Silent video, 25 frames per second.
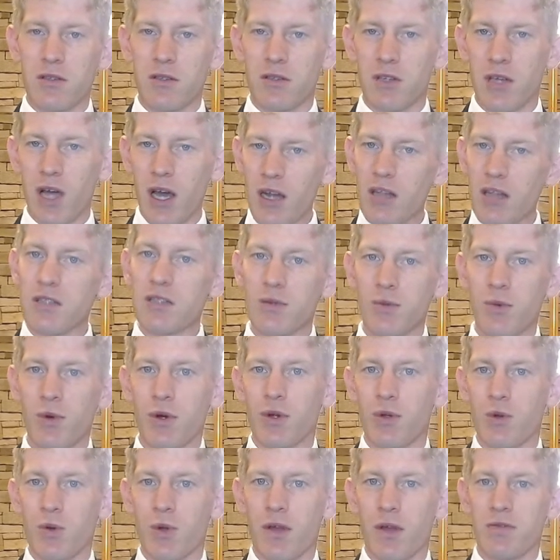God is the
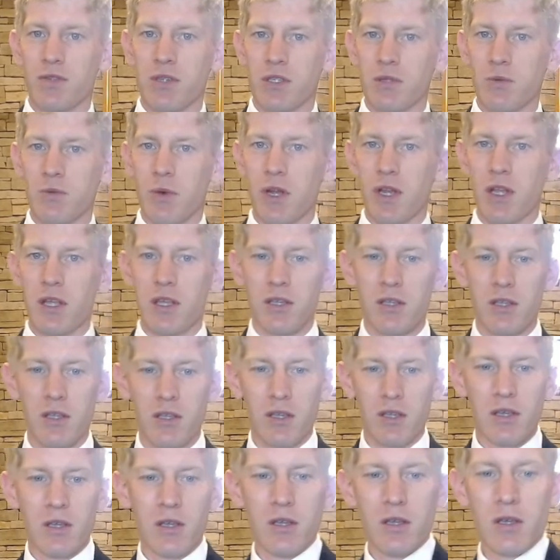one who gives us money.
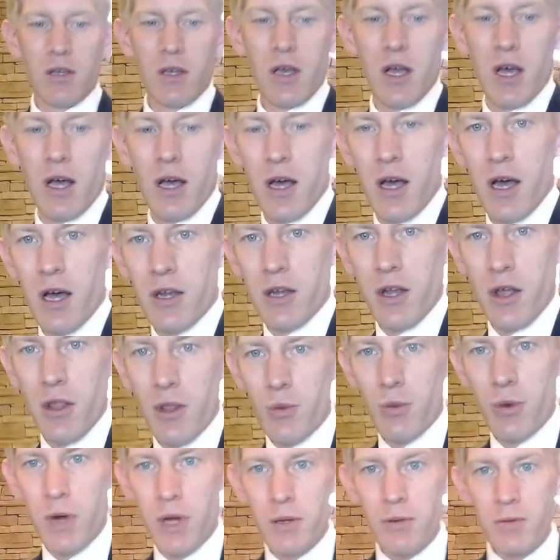Uh,
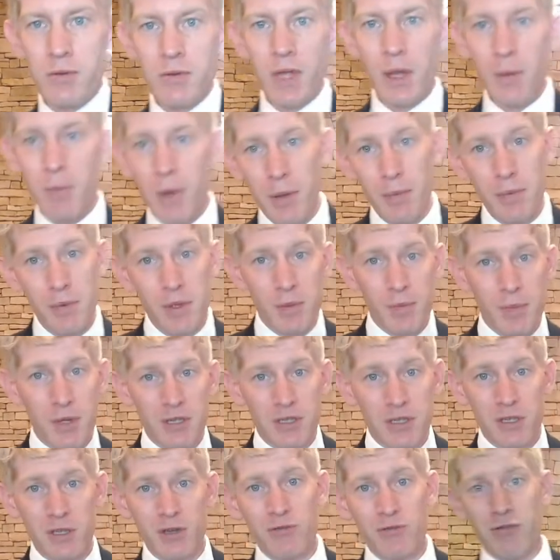another one that might be a
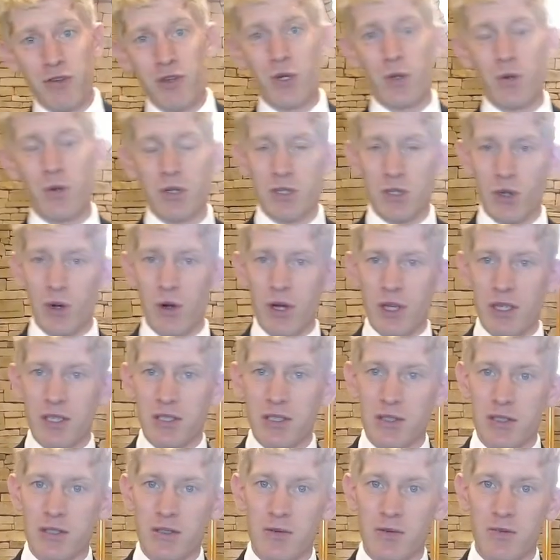big deal for you are
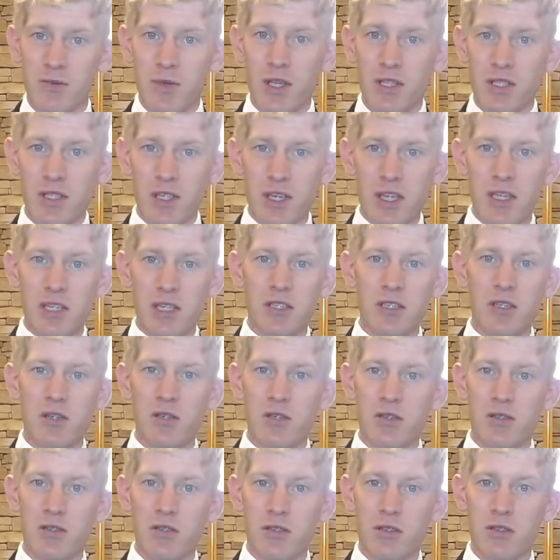toys. Is it
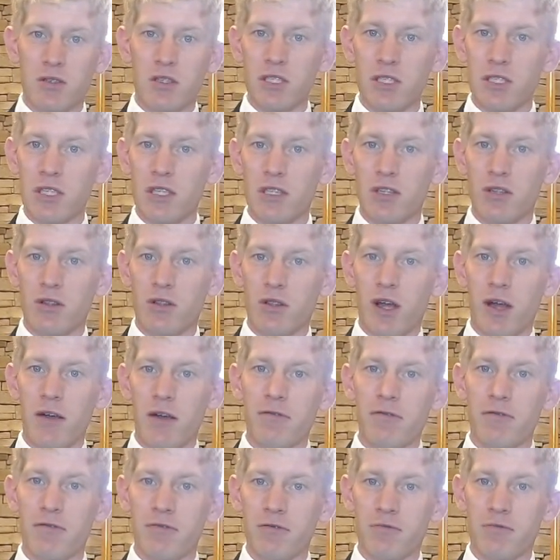easier easy to
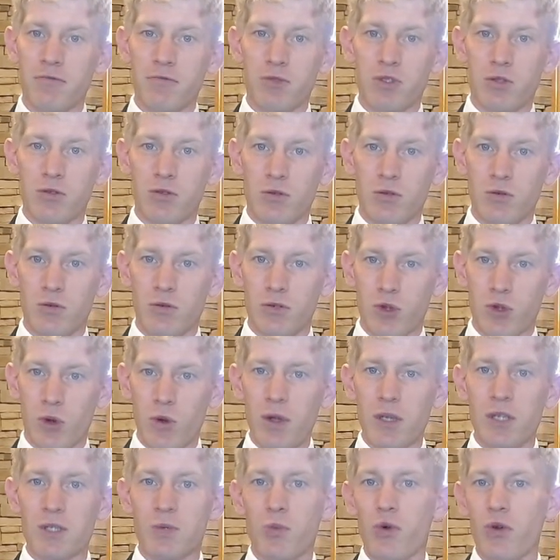love
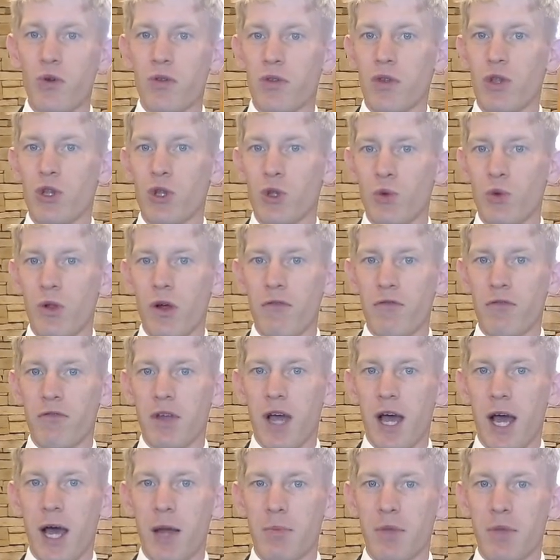toys more than you love
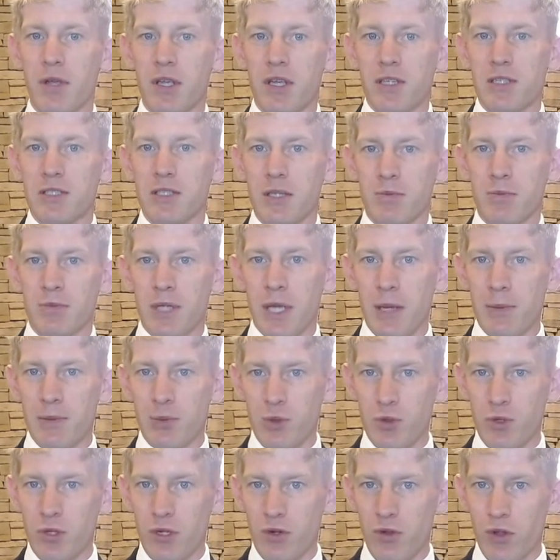God? Because
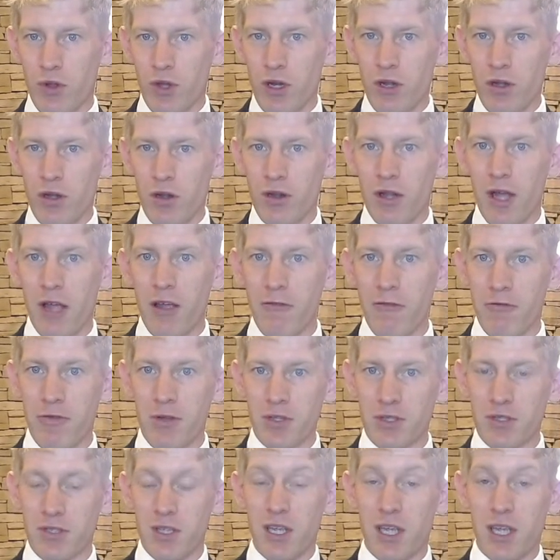sometimes when you're little, life
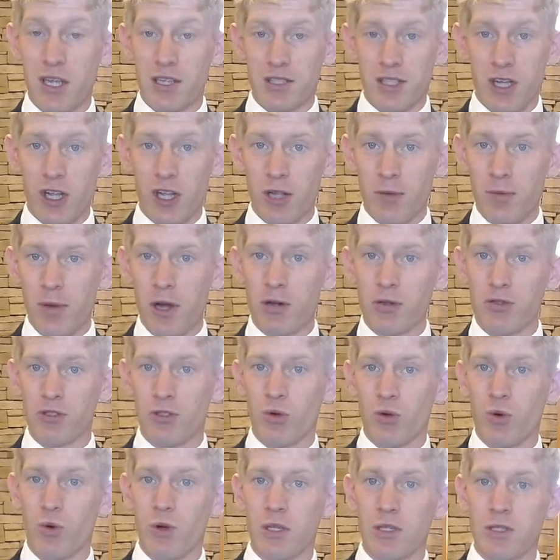feels like it's all about
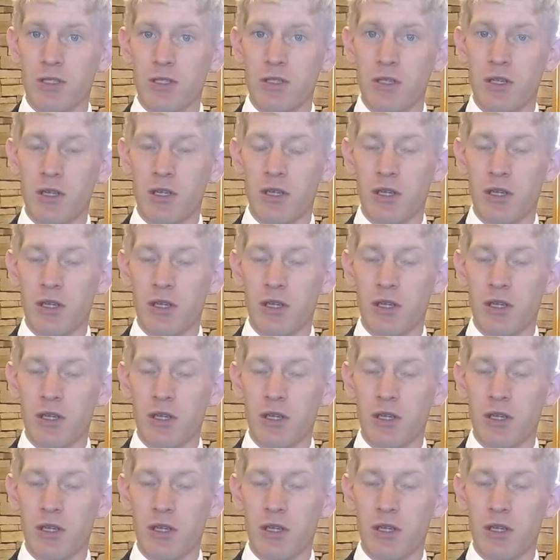toys